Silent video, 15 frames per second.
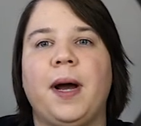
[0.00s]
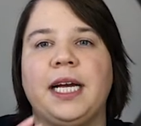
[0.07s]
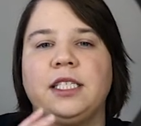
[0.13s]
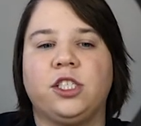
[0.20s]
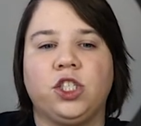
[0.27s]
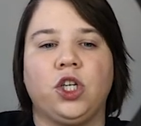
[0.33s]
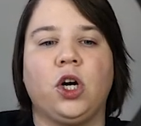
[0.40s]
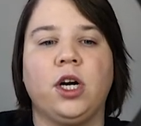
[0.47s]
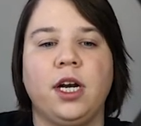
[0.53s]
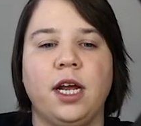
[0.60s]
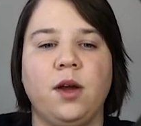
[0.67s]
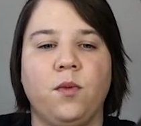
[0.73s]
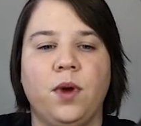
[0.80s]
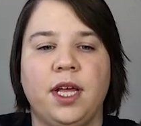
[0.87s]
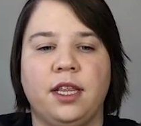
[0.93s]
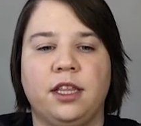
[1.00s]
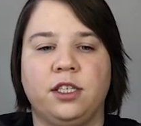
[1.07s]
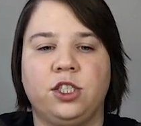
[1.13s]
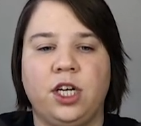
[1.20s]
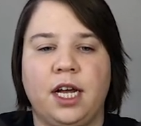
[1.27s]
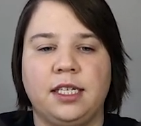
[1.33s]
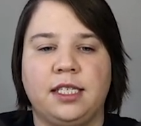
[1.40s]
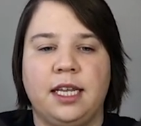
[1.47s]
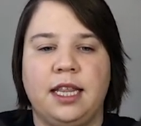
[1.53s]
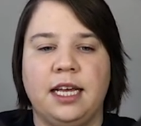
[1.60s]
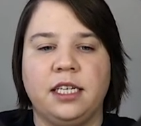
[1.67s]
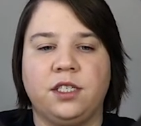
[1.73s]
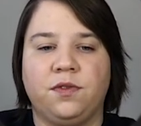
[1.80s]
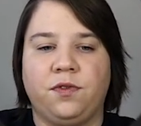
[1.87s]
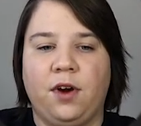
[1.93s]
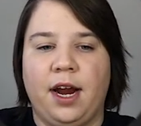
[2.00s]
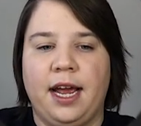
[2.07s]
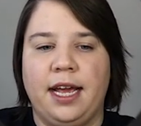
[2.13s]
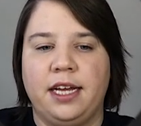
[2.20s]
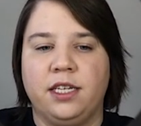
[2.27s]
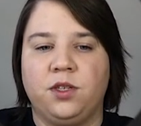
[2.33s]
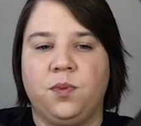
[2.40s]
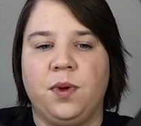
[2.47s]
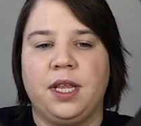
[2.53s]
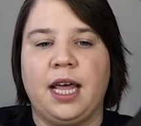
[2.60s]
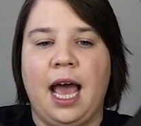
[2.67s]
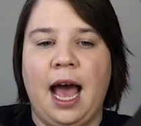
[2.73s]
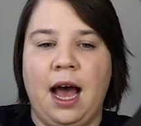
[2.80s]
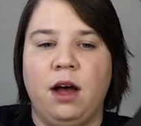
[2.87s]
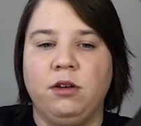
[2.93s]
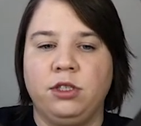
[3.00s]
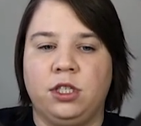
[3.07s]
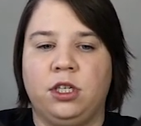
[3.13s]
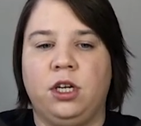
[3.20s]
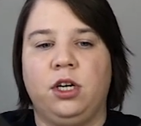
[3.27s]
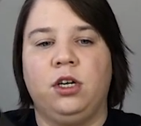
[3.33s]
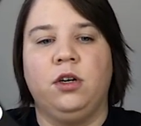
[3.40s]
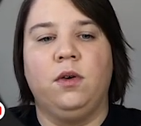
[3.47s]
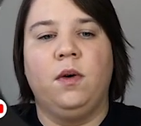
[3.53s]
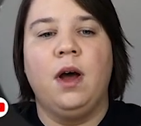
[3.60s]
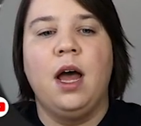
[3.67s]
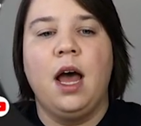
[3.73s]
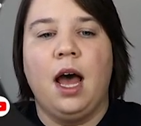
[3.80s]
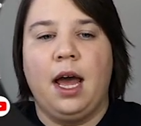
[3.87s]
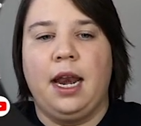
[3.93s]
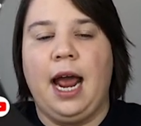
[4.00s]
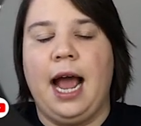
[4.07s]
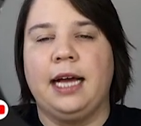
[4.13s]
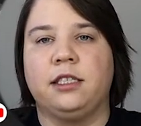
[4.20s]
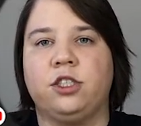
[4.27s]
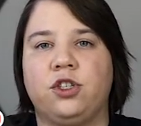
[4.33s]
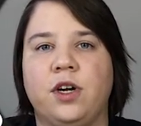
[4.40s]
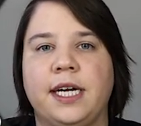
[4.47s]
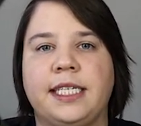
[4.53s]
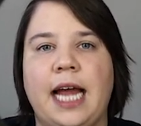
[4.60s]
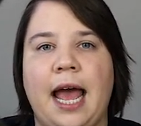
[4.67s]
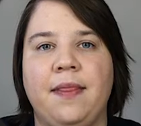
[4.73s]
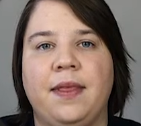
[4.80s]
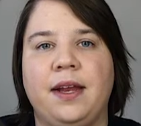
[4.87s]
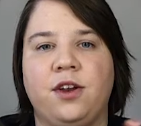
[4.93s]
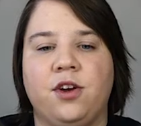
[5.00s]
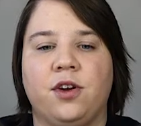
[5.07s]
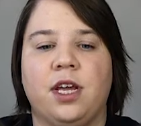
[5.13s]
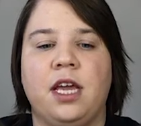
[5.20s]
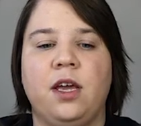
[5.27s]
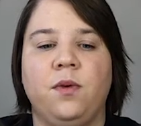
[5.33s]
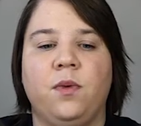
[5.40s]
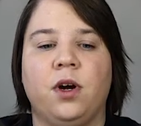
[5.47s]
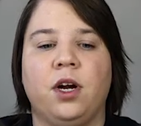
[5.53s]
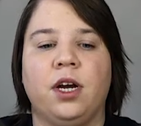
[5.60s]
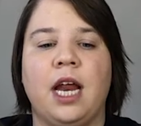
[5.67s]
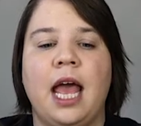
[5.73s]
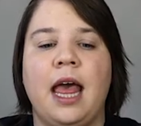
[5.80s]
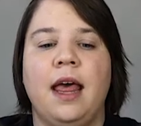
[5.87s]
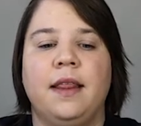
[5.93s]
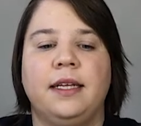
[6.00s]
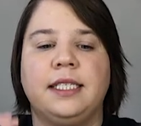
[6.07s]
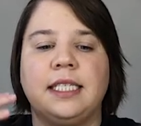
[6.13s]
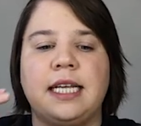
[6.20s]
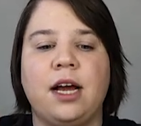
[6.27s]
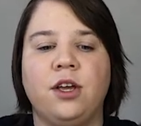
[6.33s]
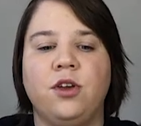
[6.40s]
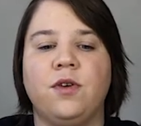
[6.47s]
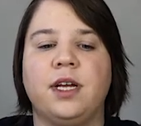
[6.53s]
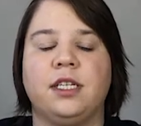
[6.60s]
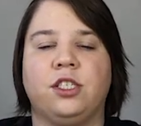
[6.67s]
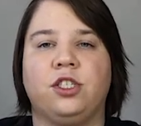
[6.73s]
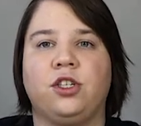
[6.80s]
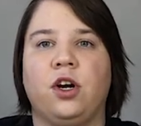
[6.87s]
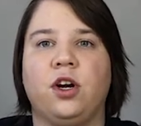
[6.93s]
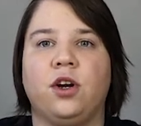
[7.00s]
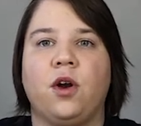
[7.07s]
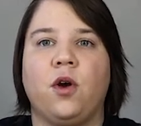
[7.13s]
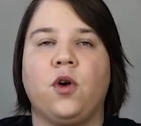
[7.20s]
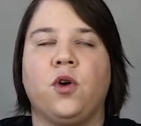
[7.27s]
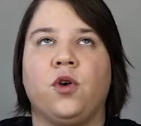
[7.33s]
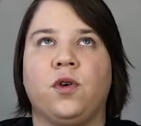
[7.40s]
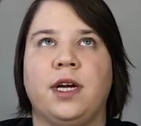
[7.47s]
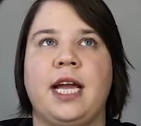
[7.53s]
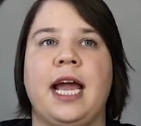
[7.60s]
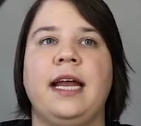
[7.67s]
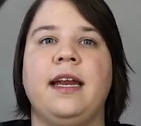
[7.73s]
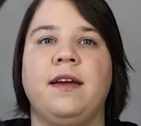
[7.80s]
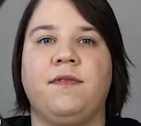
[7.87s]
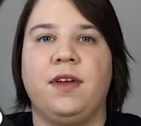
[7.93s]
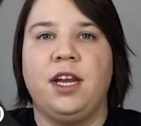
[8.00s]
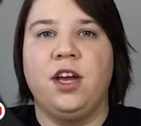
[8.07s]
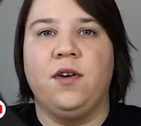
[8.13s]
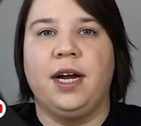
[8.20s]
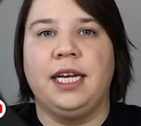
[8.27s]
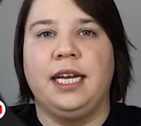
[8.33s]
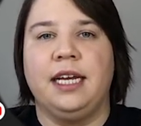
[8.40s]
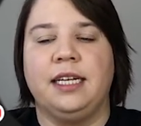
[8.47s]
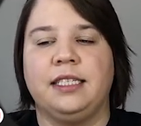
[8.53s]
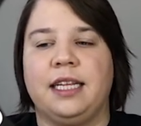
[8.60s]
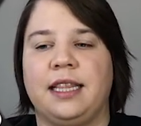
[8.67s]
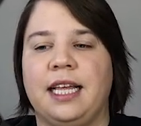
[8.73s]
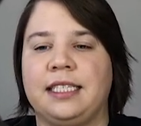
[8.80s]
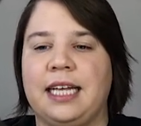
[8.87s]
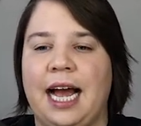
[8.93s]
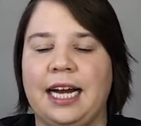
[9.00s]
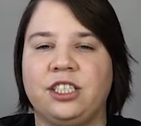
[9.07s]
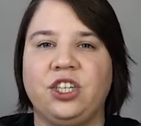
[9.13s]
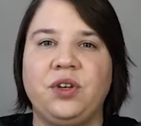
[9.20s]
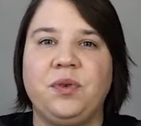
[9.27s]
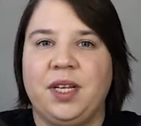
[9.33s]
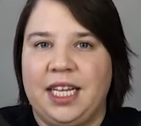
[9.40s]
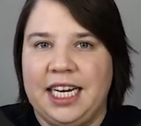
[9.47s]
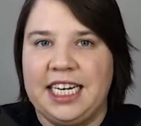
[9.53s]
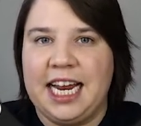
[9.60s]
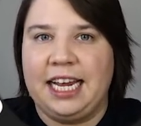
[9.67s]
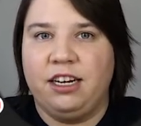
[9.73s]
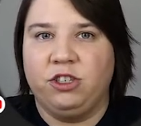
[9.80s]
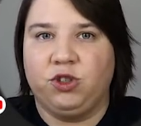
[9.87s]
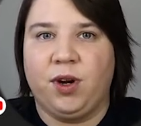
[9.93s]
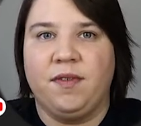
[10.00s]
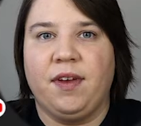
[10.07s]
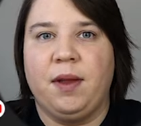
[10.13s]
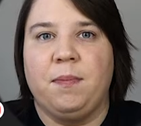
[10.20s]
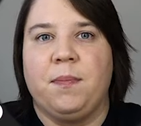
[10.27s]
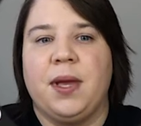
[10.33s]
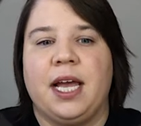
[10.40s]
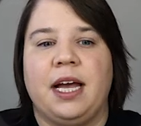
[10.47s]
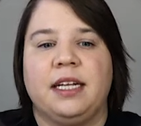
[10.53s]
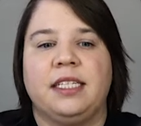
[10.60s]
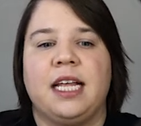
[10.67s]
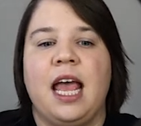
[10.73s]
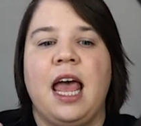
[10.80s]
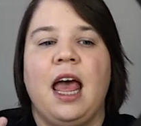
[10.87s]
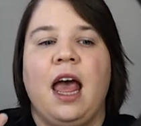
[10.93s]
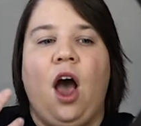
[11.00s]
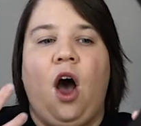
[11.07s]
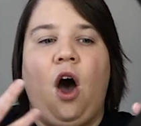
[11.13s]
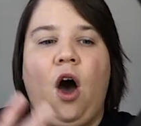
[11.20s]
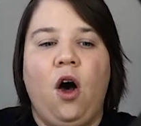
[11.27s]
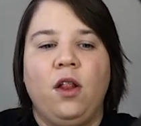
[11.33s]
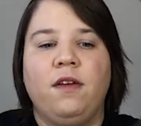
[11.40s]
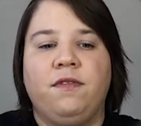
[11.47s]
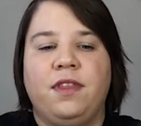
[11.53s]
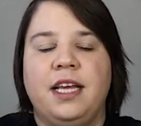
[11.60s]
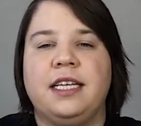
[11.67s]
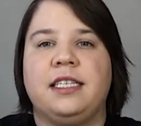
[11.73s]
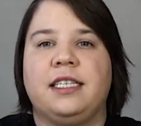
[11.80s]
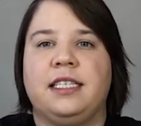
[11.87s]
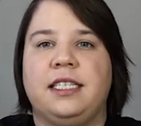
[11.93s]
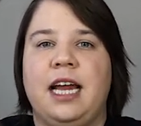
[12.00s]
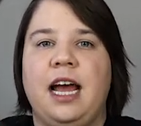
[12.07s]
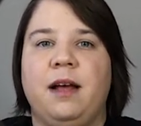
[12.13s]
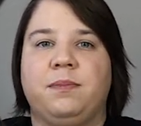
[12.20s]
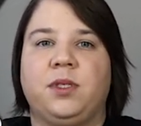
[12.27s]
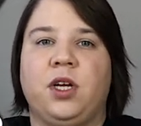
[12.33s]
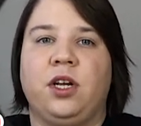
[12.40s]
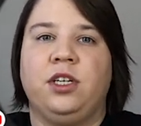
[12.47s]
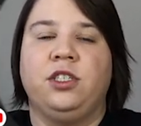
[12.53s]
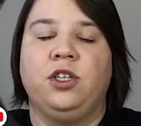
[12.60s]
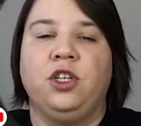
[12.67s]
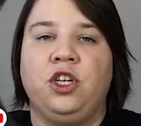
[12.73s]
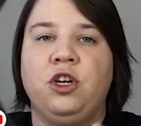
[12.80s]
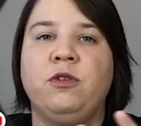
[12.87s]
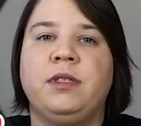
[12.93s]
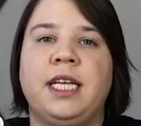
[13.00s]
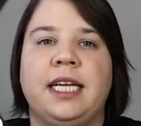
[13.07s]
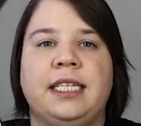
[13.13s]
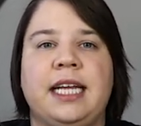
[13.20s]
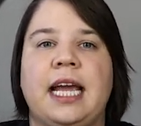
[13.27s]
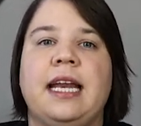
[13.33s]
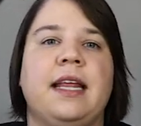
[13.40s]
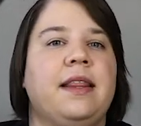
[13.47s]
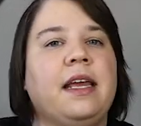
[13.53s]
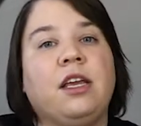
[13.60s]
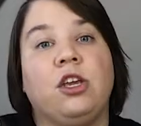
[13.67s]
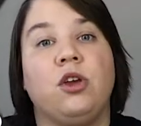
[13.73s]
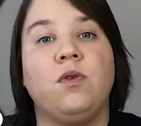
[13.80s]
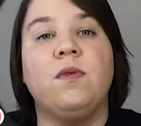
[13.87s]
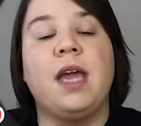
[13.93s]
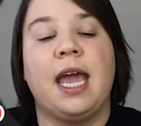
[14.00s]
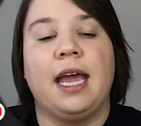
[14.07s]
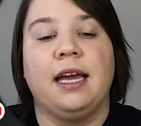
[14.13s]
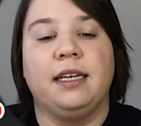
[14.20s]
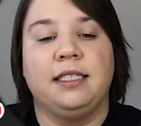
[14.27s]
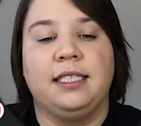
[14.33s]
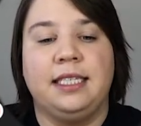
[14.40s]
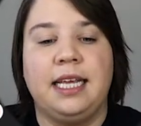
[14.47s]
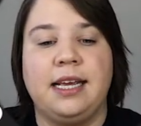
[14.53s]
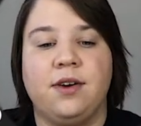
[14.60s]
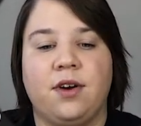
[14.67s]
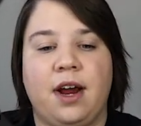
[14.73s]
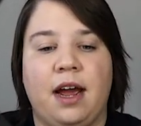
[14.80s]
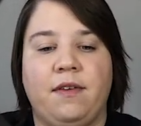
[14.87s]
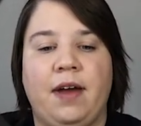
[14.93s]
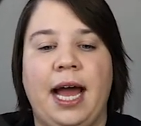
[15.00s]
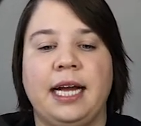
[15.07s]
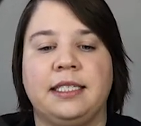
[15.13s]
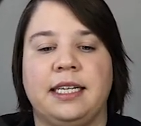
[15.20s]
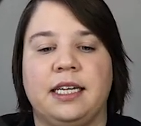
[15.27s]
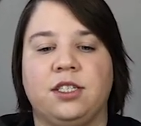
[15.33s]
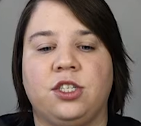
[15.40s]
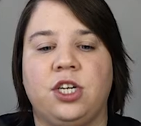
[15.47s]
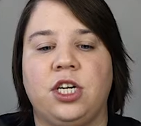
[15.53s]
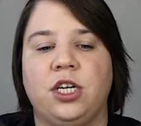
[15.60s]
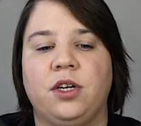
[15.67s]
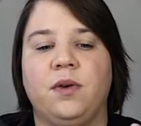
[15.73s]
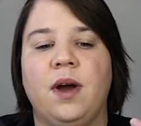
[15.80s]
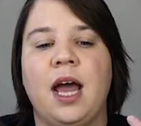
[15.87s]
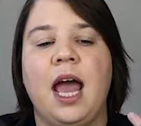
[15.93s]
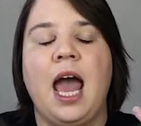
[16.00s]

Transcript: by starting with just this phrase with how to, an asterisk, and then your keyword, this is how you can start creating video ideas that's actually really data driven, because all of this steps is using data that you can't see or have access to.